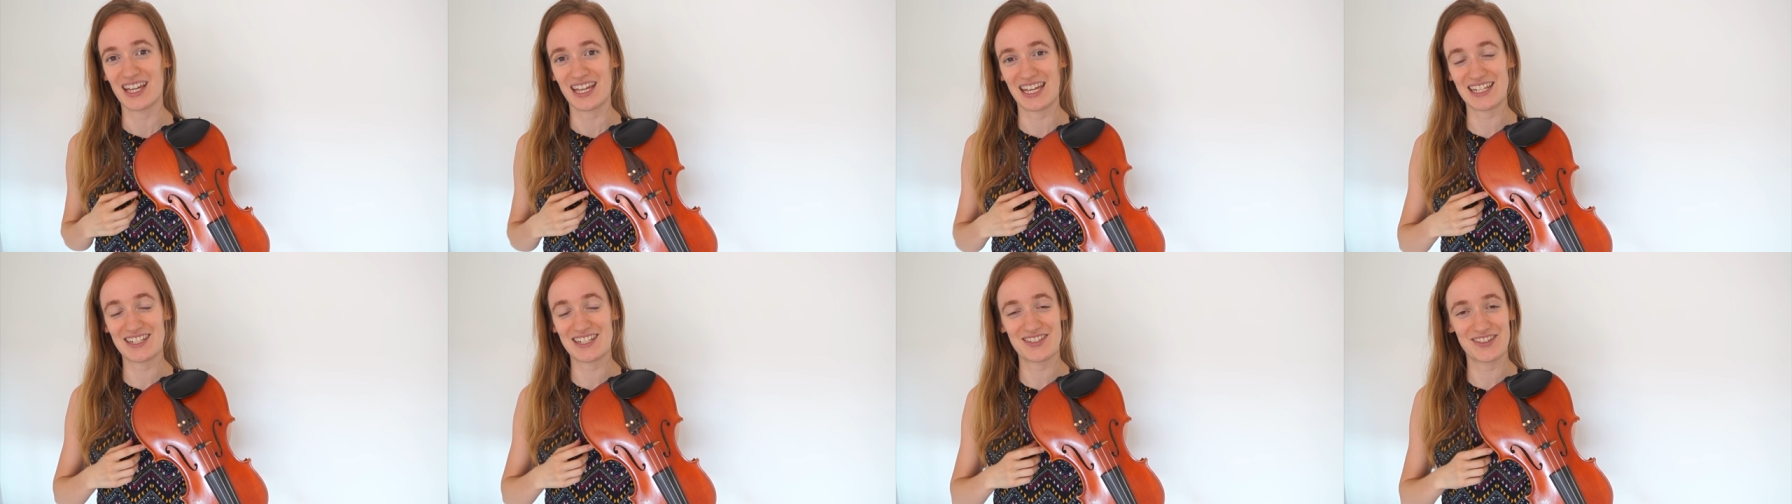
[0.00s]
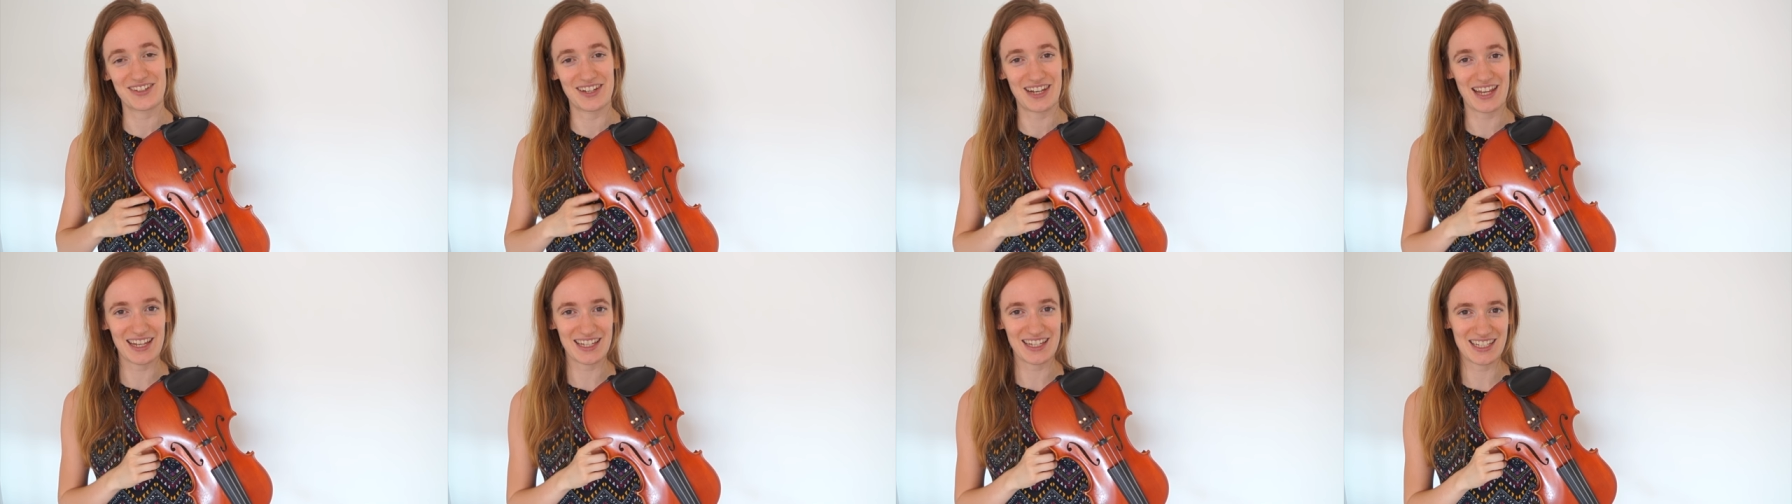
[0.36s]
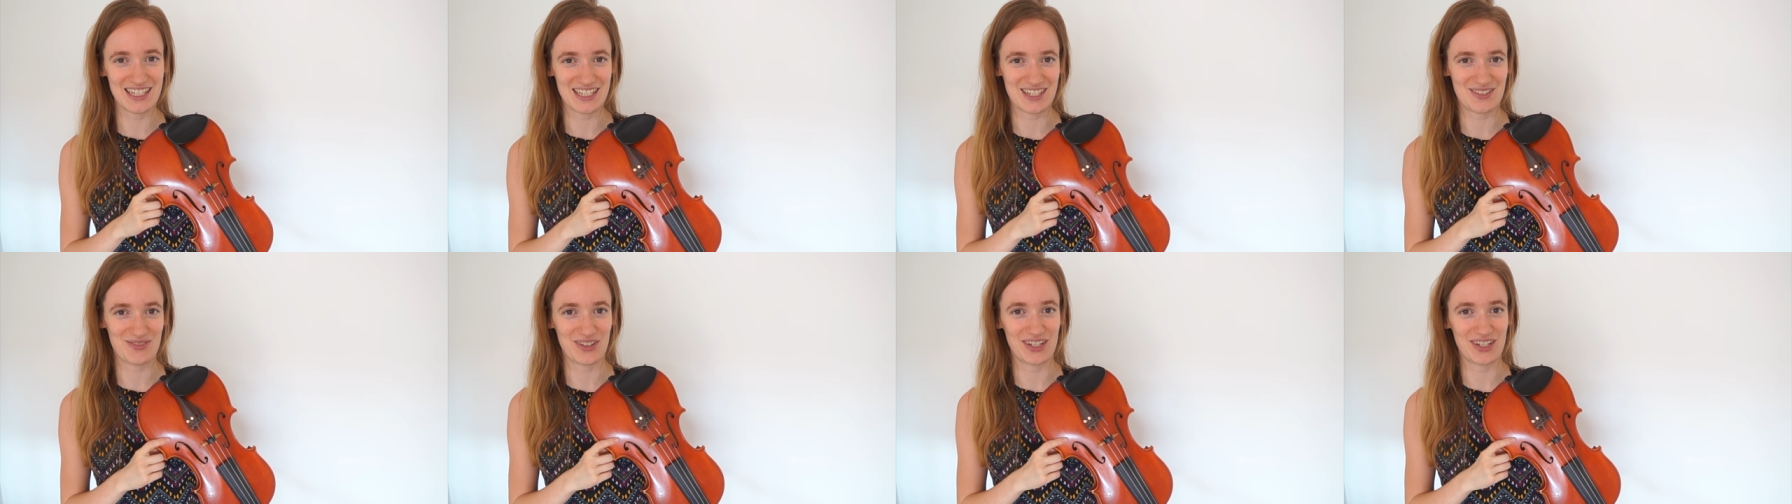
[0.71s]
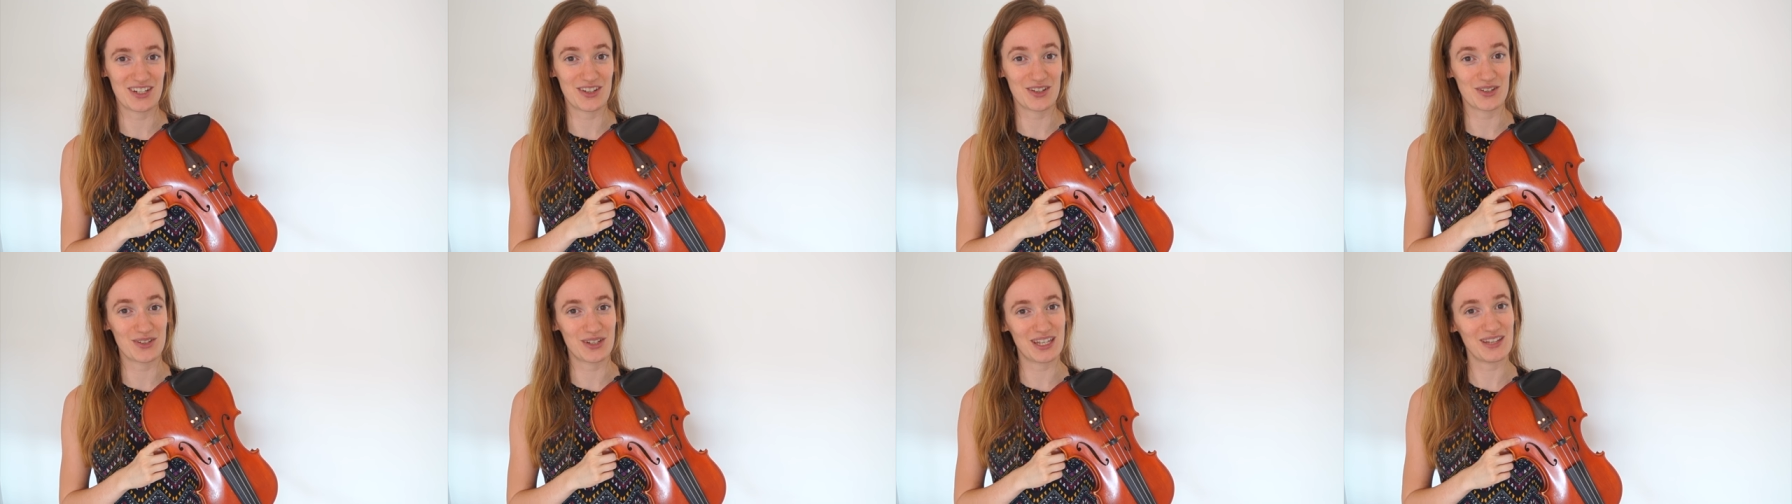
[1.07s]
and to like this
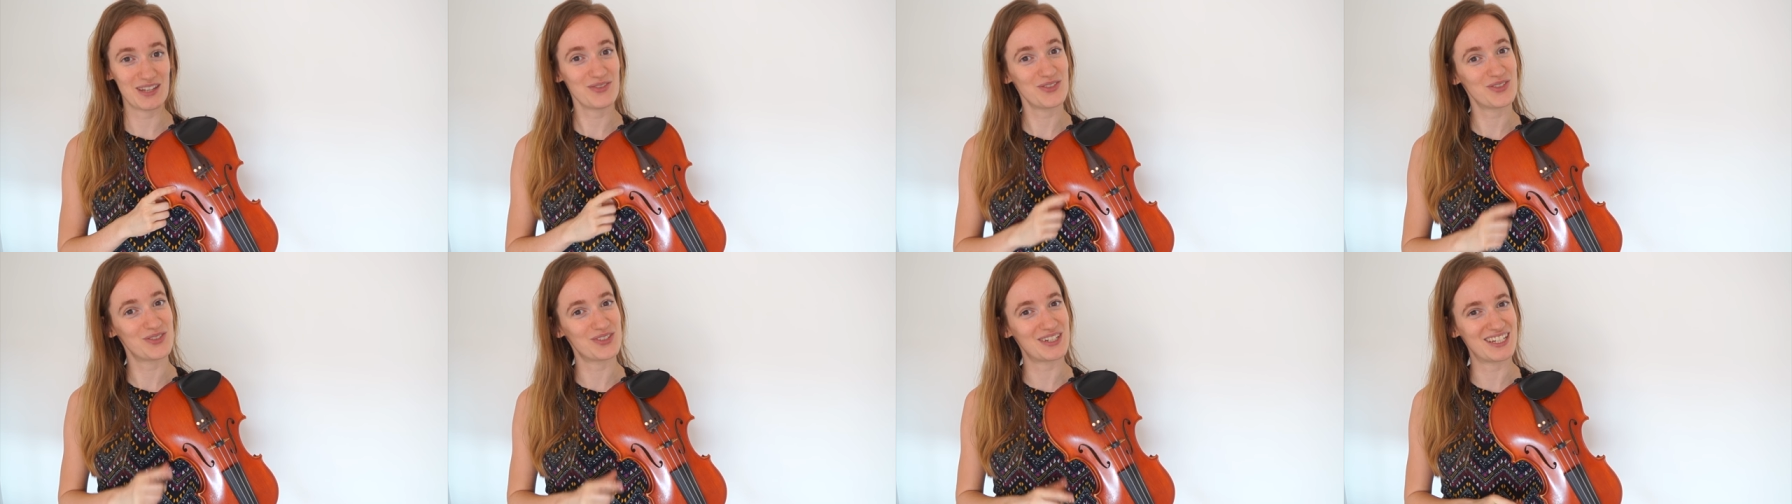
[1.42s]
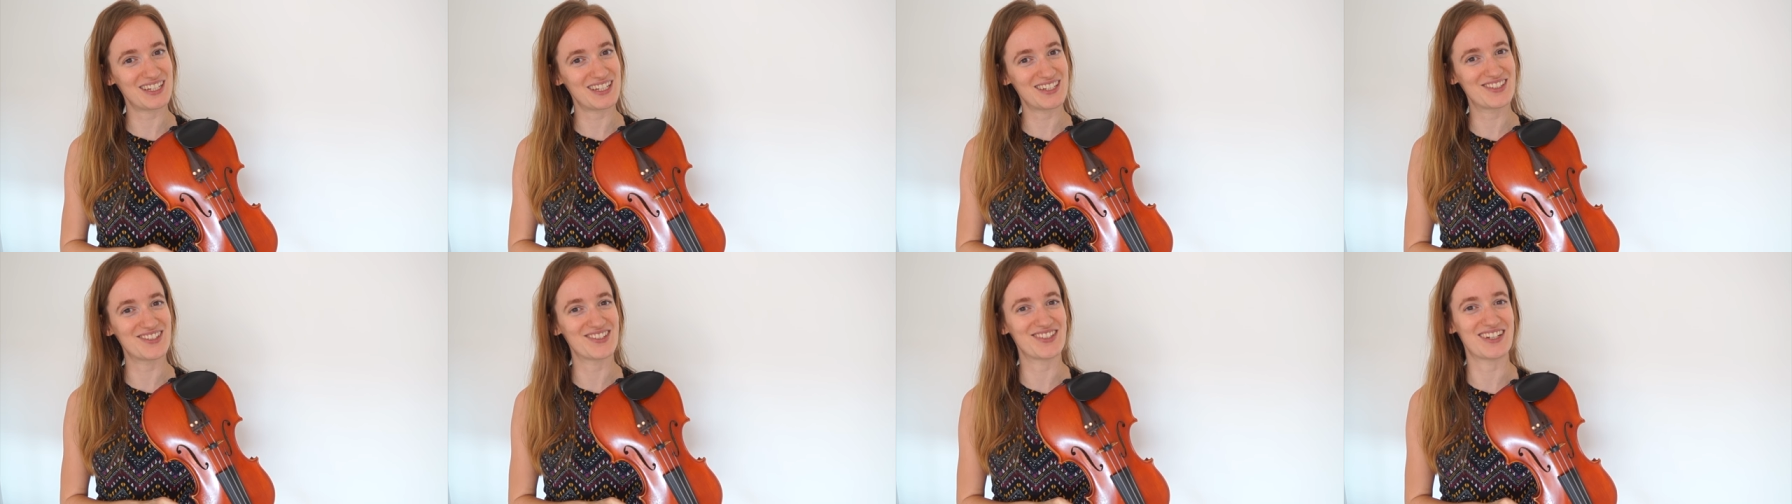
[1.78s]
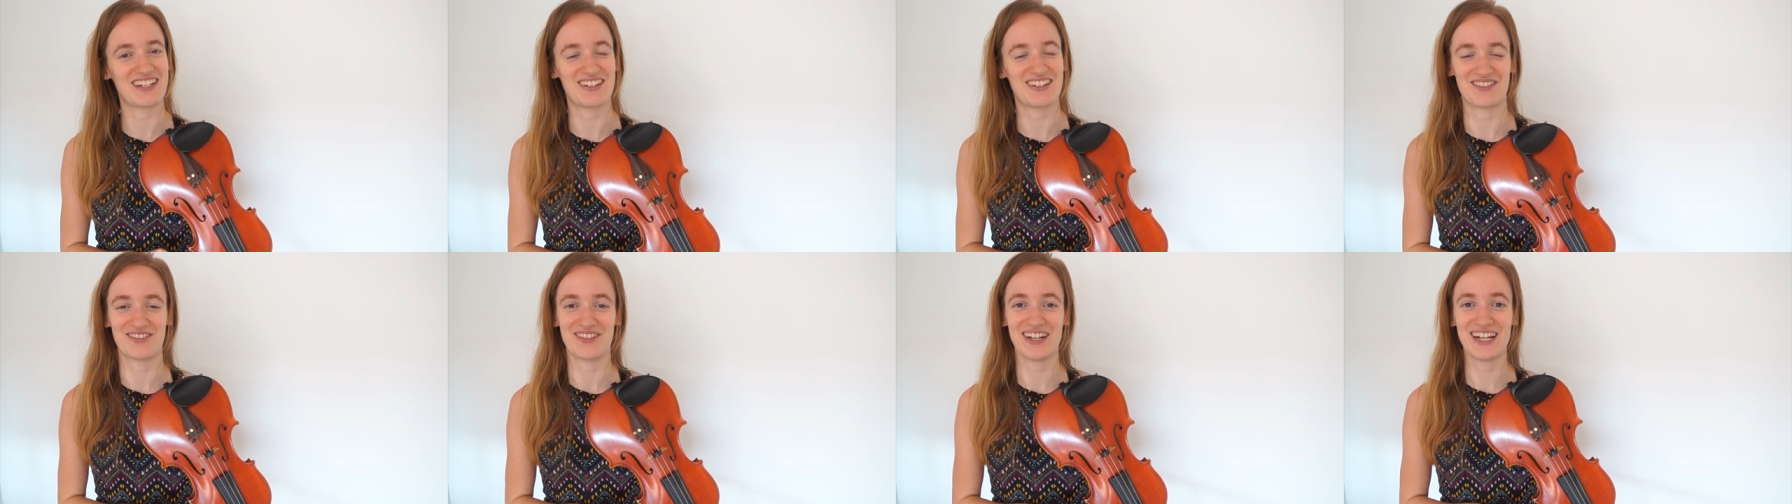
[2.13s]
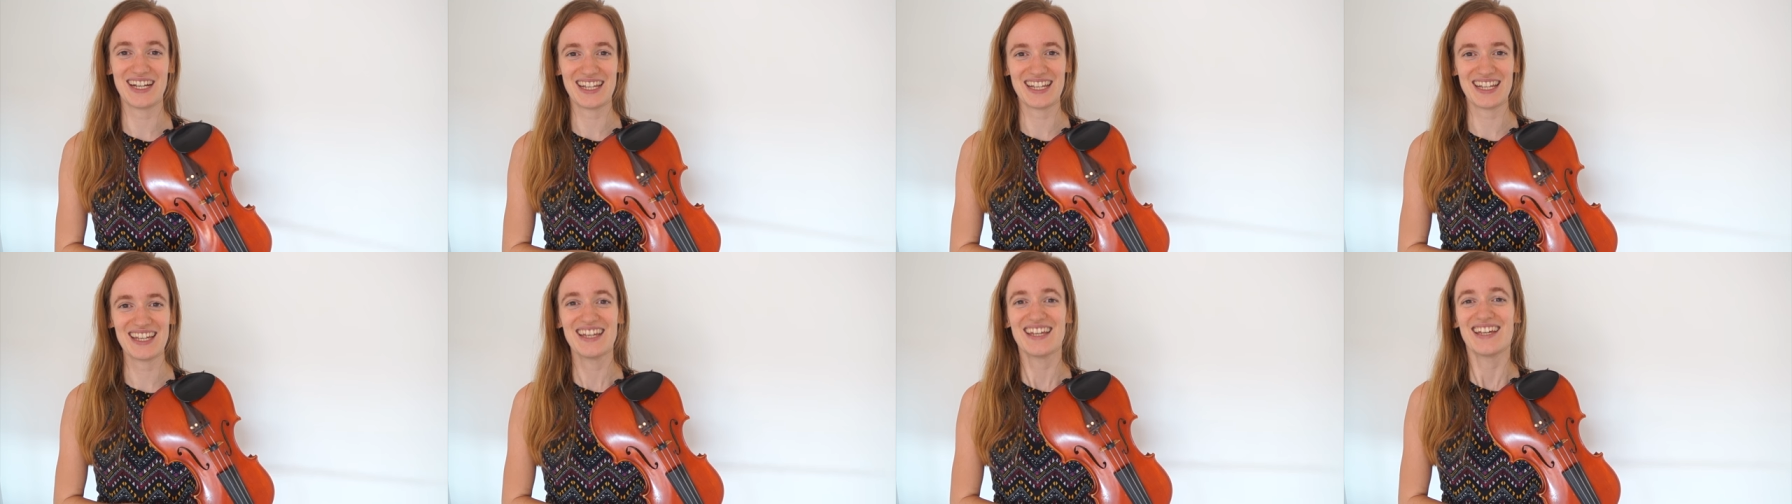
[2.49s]
video if you didn't do that
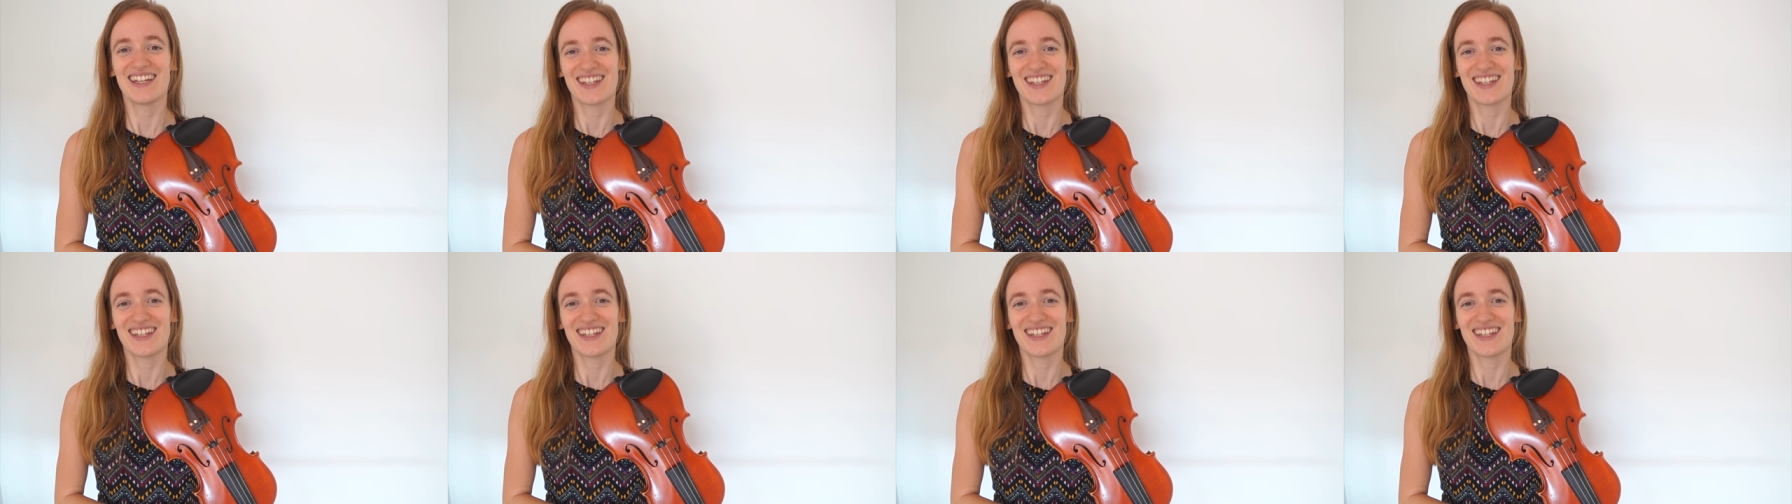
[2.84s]
already.